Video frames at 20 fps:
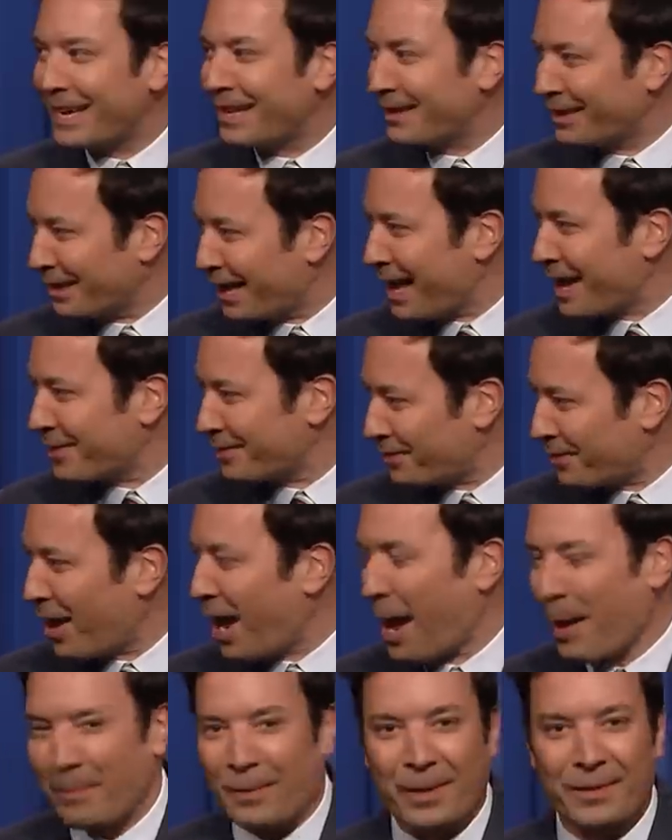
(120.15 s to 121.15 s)
out the last
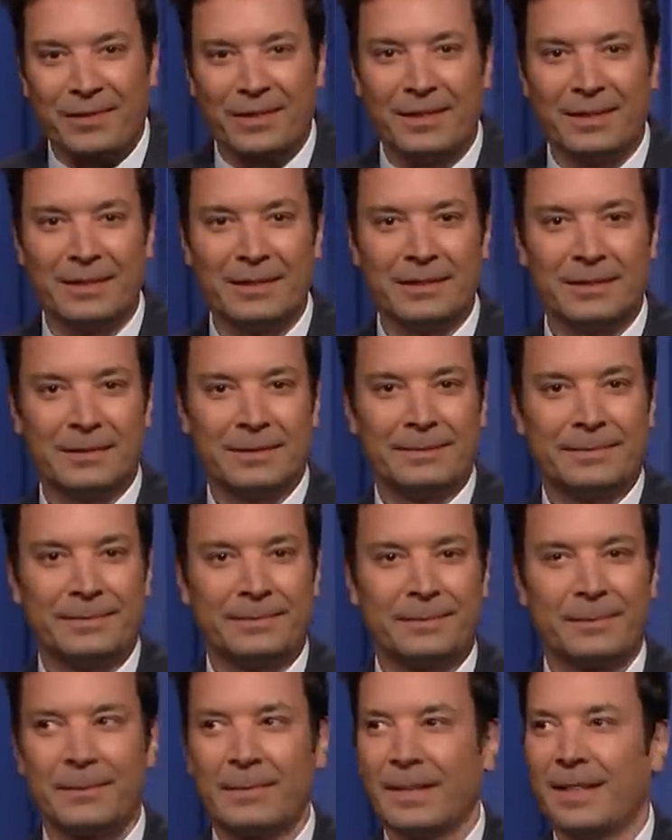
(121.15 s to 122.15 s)
drop. That's...
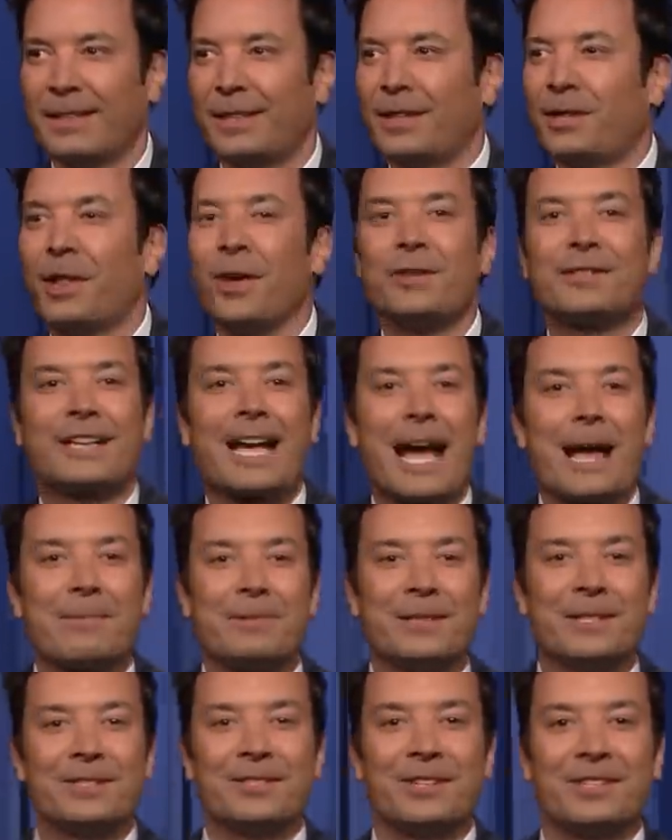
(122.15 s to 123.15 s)
The closed
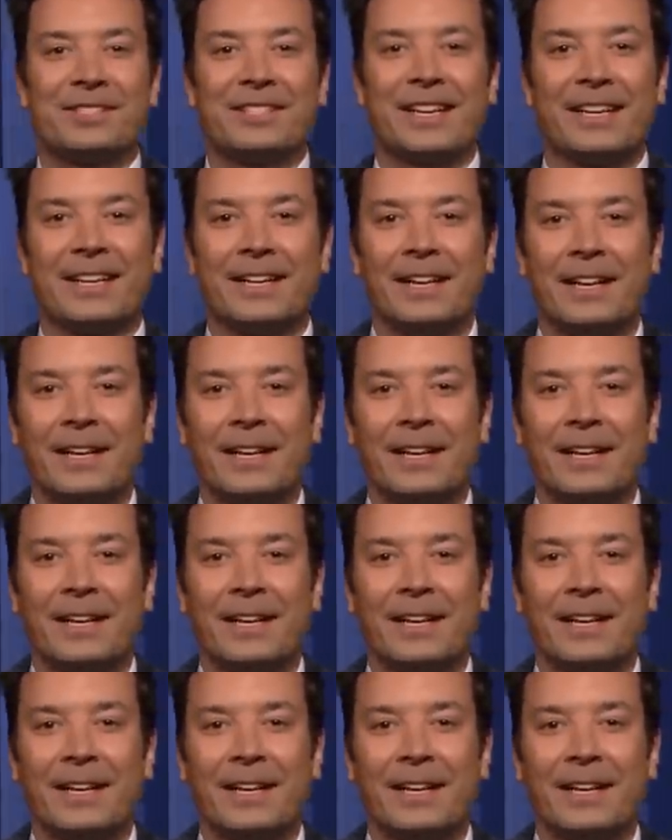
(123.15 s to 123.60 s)
captioning just said,